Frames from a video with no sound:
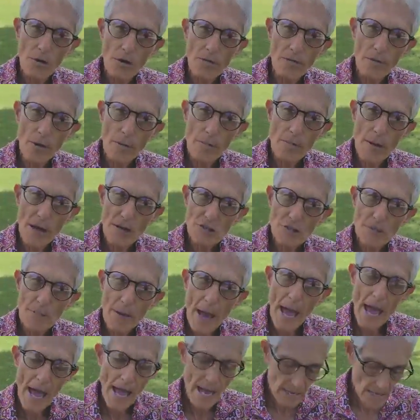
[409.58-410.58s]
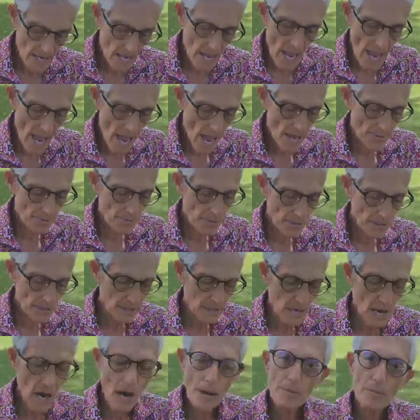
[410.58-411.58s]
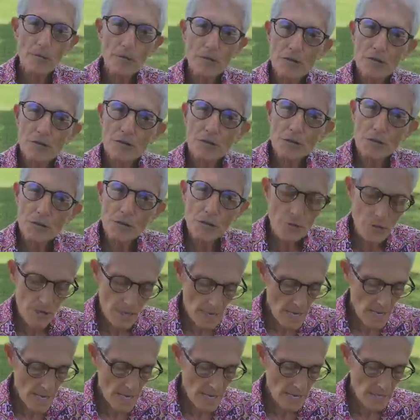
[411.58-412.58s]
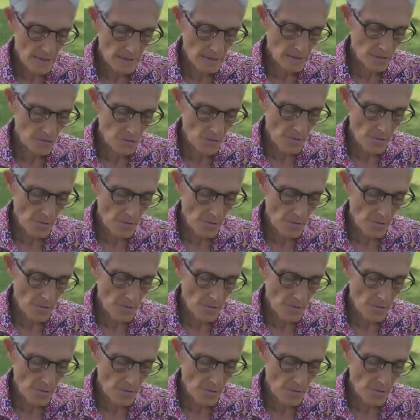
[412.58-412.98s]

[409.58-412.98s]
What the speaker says: a mesh bag and put a cup or two in a little